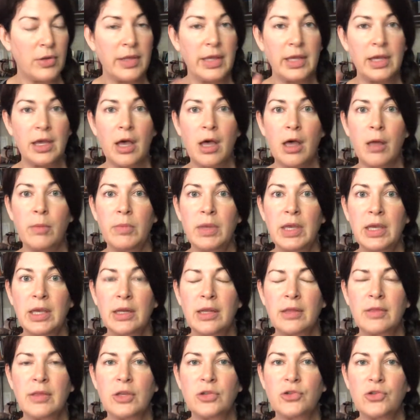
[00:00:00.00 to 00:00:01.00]
they come in
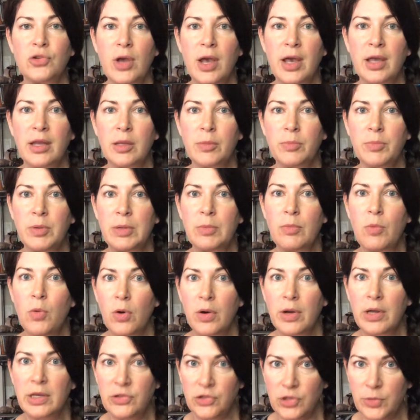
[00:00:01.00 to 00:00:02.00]
and they try to be
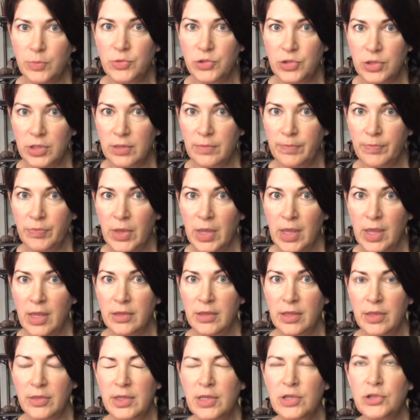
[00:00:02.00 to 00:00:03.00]
more Egyptian
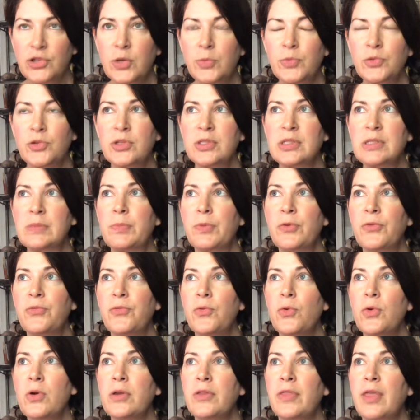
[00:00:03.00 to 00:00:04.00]
than the Egyptians
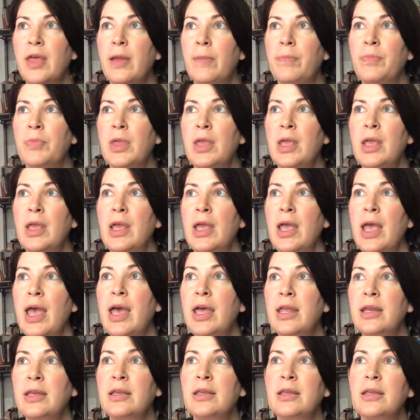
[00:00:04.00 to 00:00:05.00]
before them,
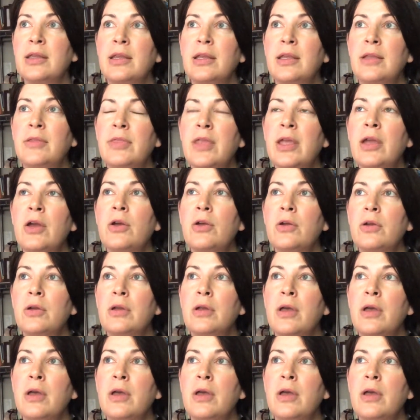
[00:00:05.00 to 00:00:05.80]
and in their